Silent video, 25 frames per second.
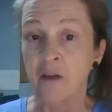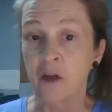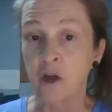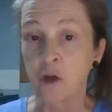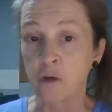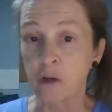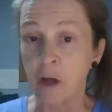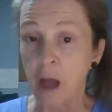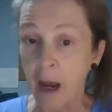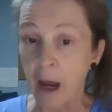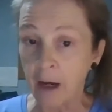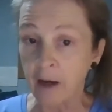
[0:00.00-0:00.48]

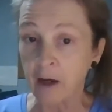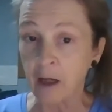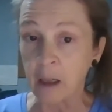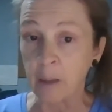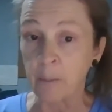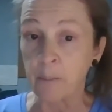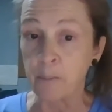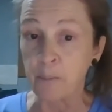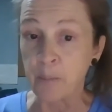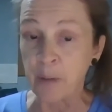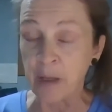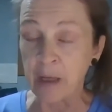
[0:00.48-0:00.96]
You're not going
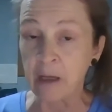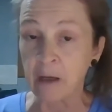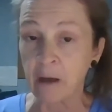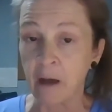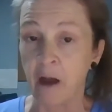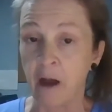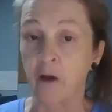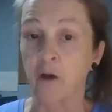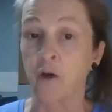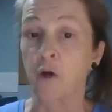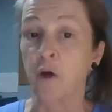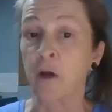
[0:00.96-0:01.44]
to be
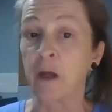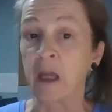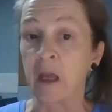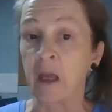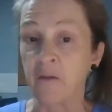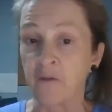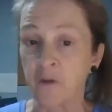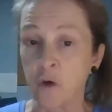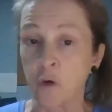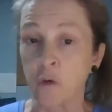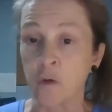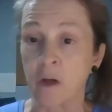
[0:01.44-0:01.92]
hungry
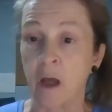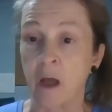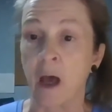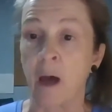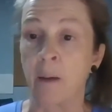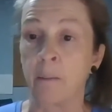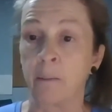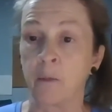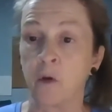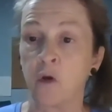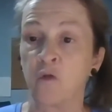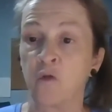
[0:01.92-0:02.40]
if you're
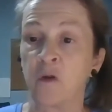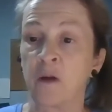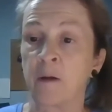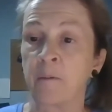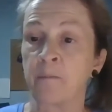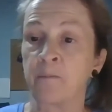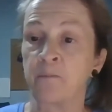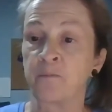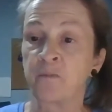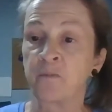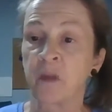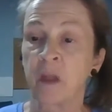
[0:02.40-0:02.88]
not
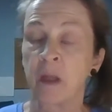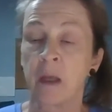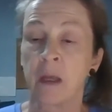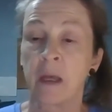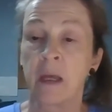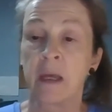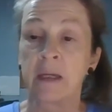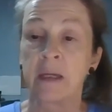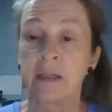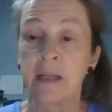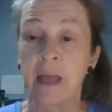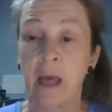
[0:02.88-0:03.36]
moving.
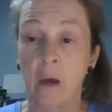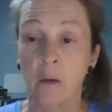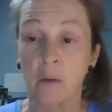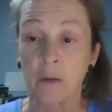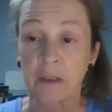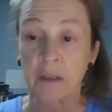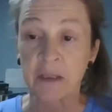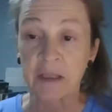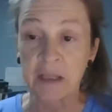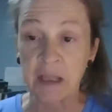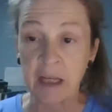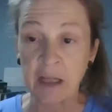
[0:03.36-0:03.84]
Now,
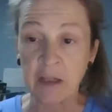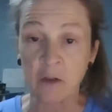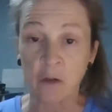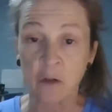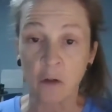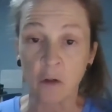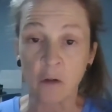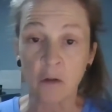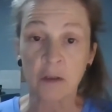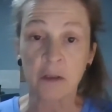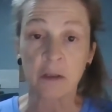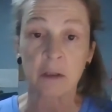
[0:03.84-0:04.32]

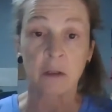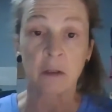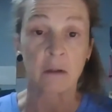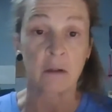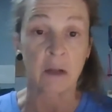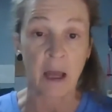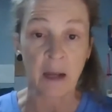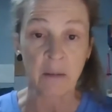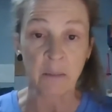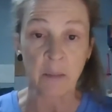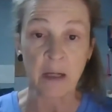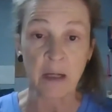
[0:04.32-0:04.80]
seniors
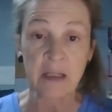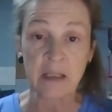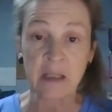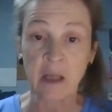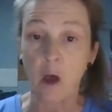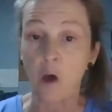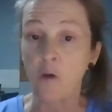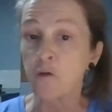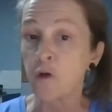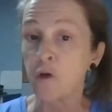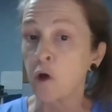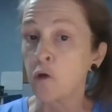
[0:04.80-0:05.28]
like
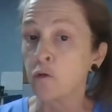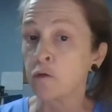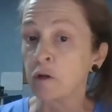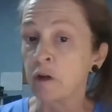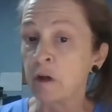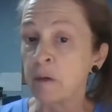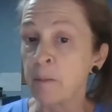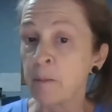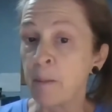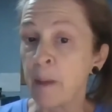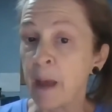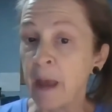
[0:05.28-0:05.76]
myself who
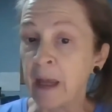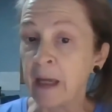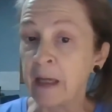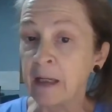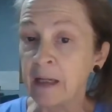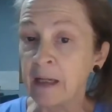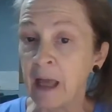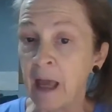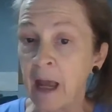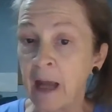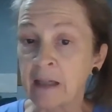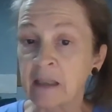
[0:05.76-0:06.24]

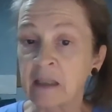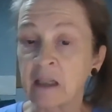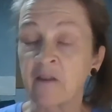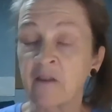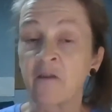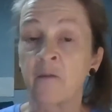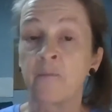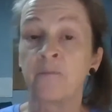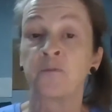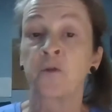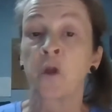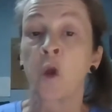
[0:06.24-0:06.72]
remain
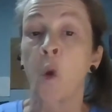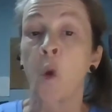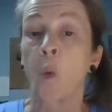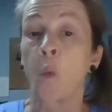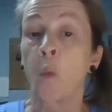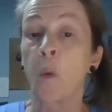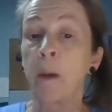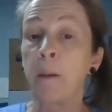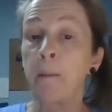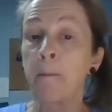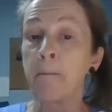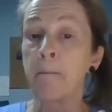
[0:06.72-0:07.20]
active,
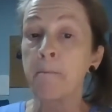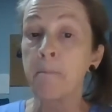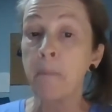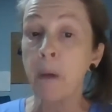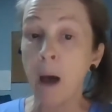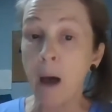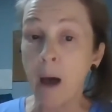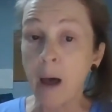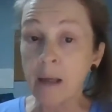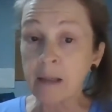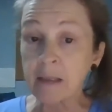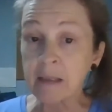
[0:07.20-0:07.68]
we
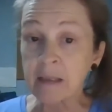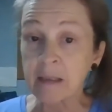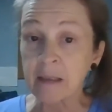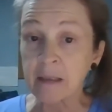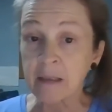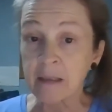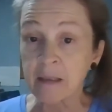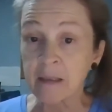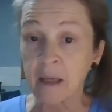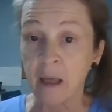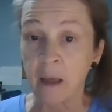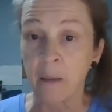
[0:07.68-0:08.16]

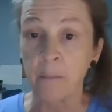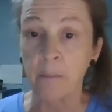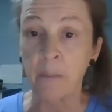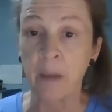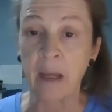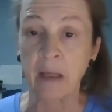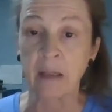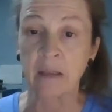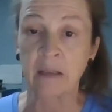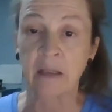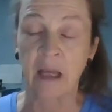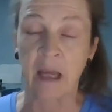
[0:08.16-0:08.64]
must
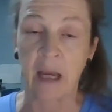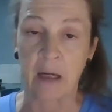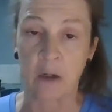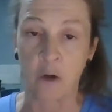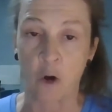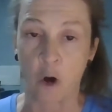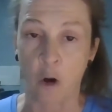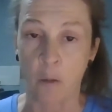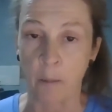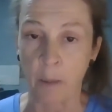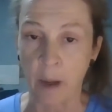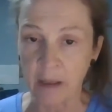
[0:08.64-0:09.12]
maintain
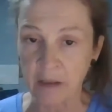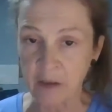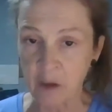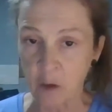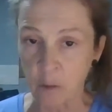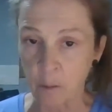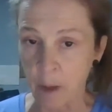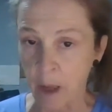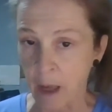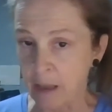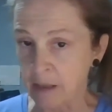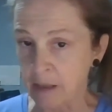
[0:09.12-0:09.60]
our
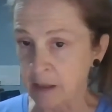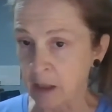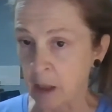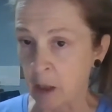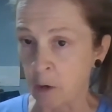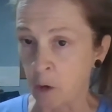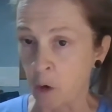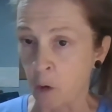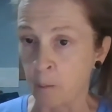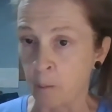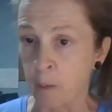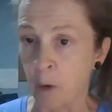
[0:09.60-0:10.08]
muscle mass
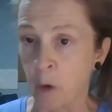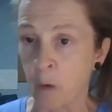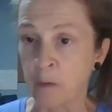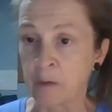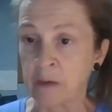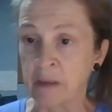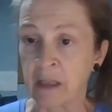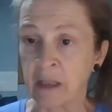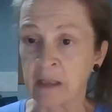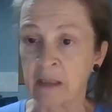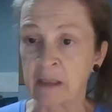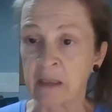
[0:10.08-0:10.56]
and our
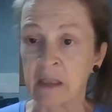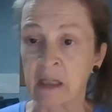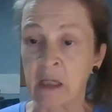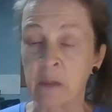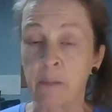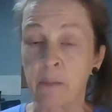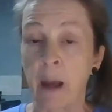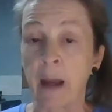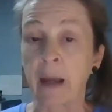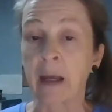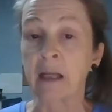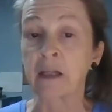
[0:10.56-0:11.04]
bone density
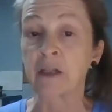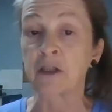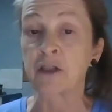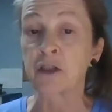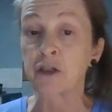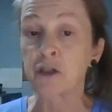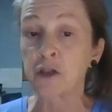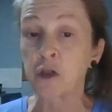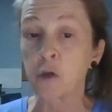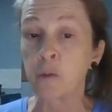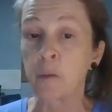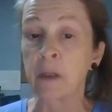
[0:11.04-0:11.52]
by
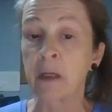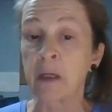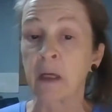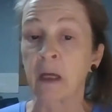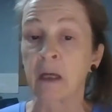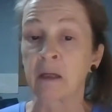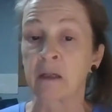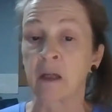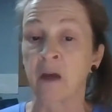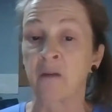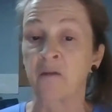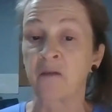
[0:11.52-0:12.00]
consuming
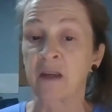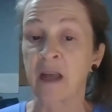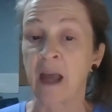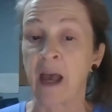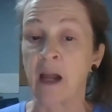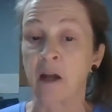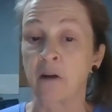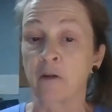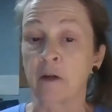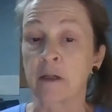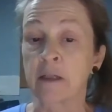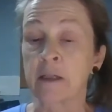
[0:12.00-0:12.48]
enough
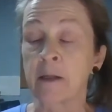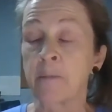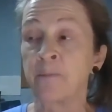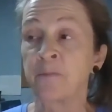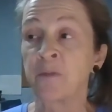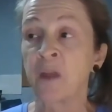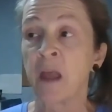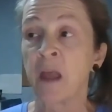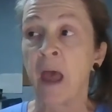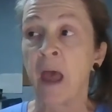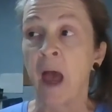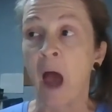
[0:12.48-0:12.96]
calories.
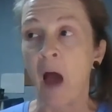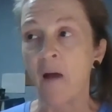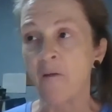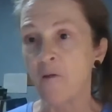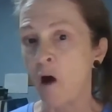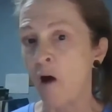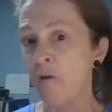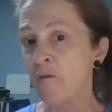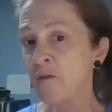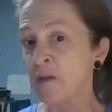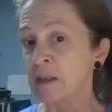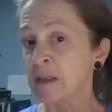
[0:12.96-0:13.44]
I've
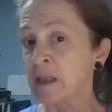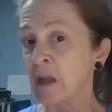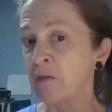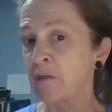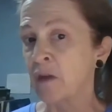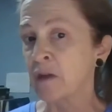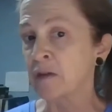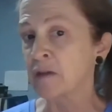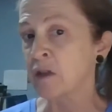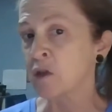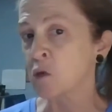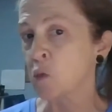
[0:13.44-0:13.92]
often said
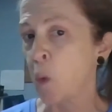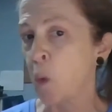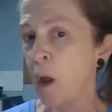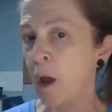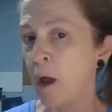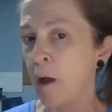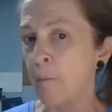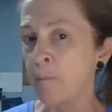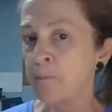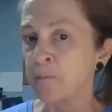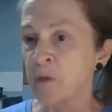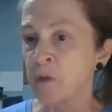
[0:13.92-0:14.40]
this as
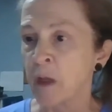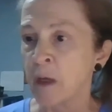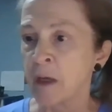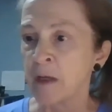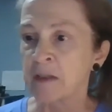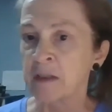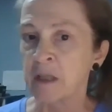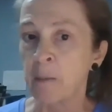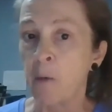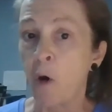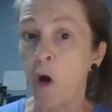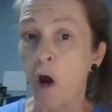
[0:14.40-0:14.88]
well.
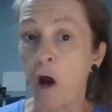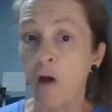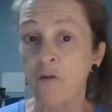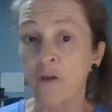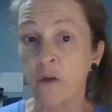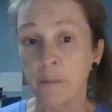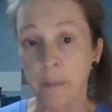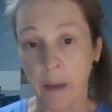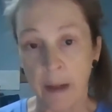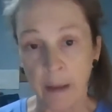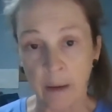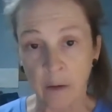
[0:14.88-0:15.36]
Some
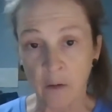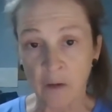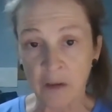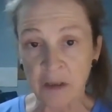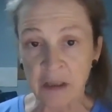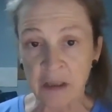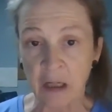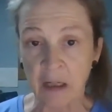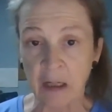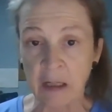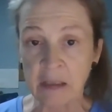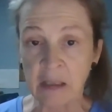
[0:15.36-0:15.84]
Harvard medical
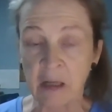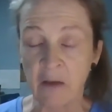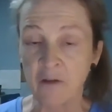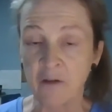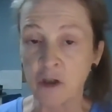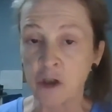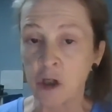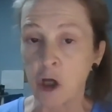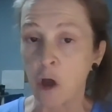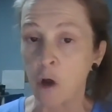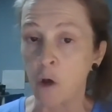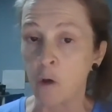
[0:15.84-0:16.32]
studies have
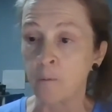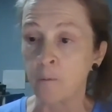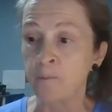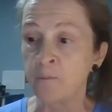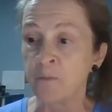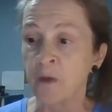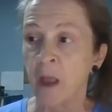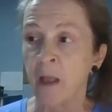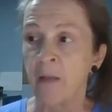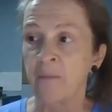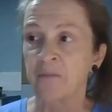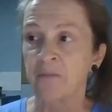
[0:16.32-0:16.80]
shown
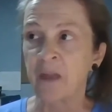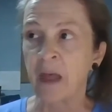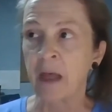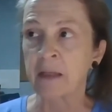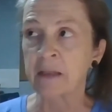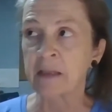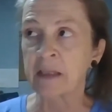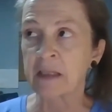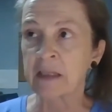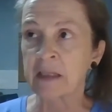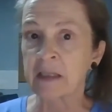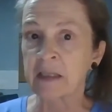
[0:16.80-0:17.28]

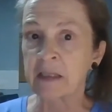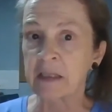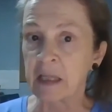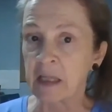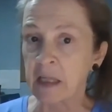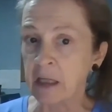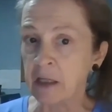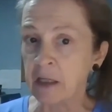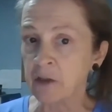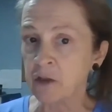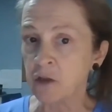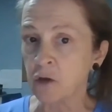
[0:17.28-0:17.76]
that
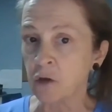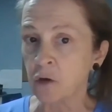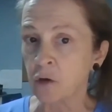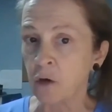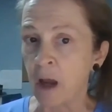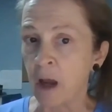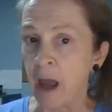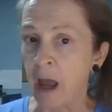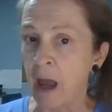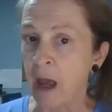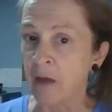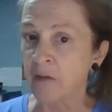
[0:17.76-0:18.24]

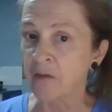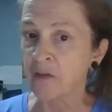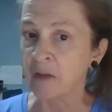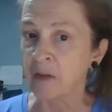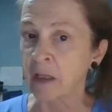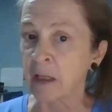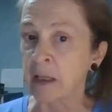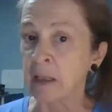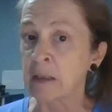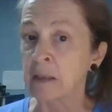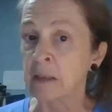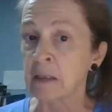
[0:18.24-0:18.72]
senior
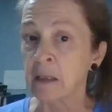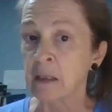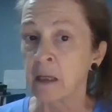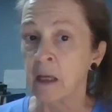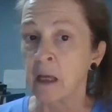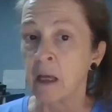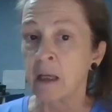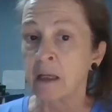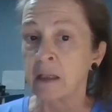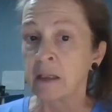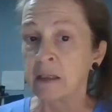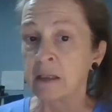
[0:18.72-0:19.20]
athletes
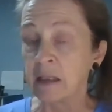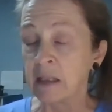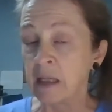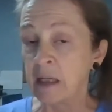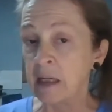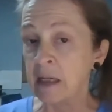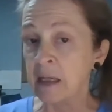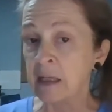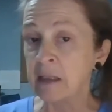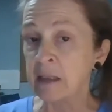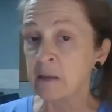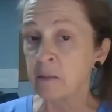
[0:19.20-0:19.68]

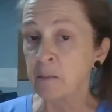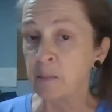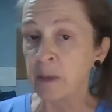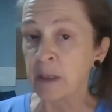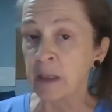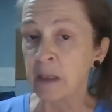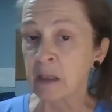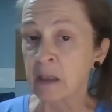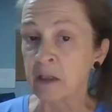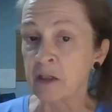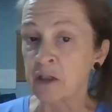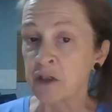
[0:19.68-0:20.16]
need to
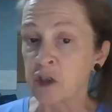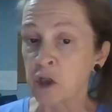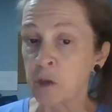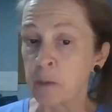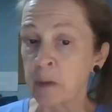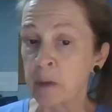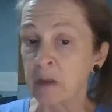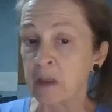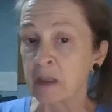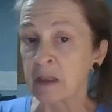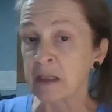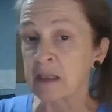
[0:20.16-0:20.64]
be
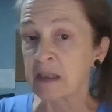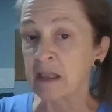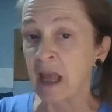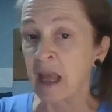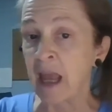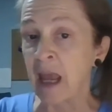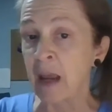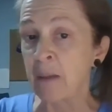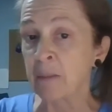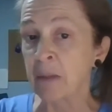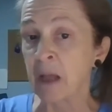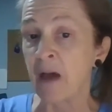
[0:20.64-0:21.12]
consuming the same
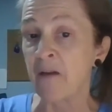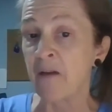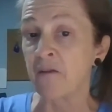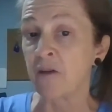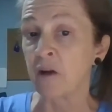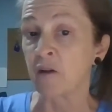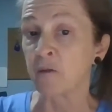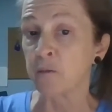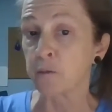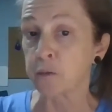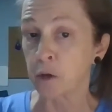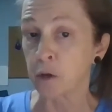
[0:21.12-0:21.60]

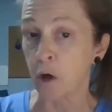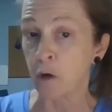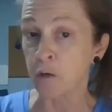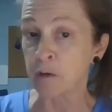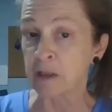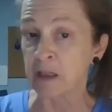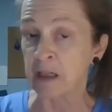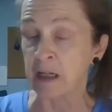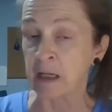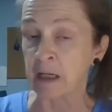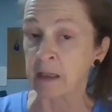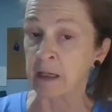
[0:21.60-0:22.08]
level of
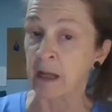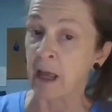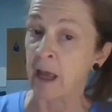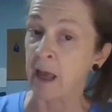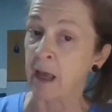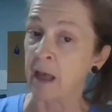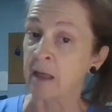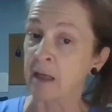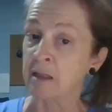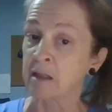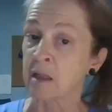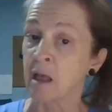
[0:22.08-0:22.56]
protein
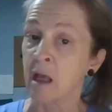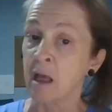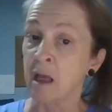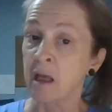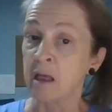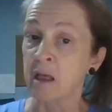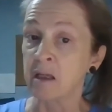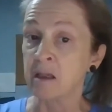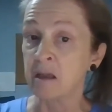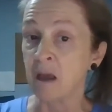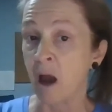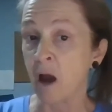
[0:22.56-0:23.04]
as
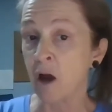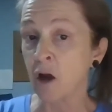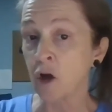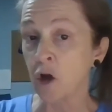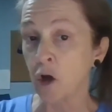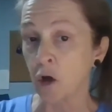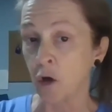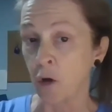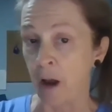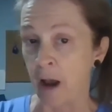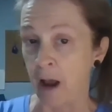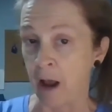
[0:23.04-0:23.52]

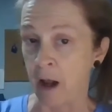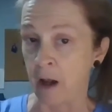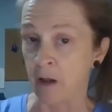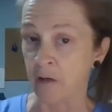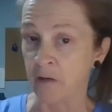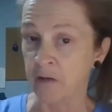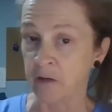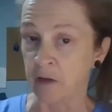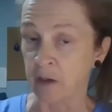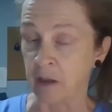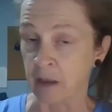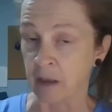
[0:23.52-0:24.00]
younger
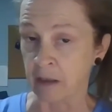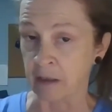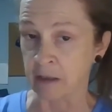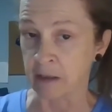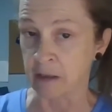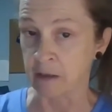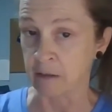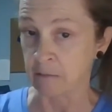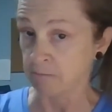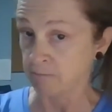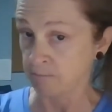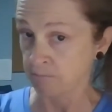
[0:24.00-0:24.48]

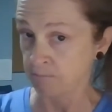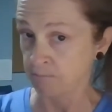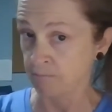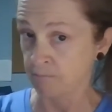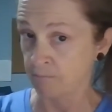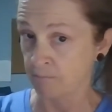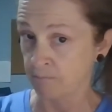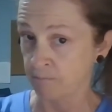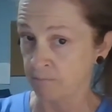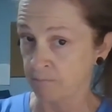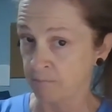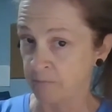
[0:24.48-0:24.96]
athletes.
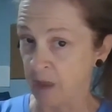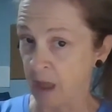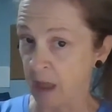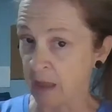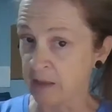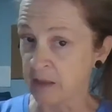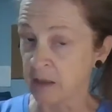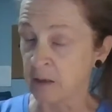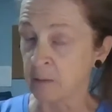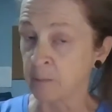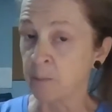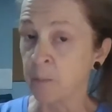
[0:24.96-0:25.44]

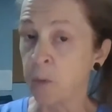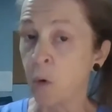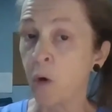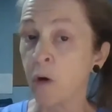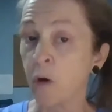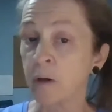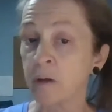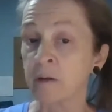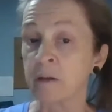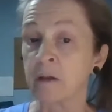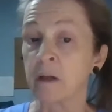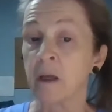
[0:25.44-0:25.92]
That's
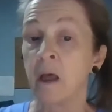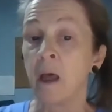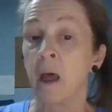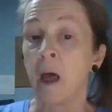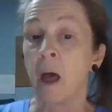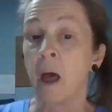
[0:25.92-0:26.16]
important.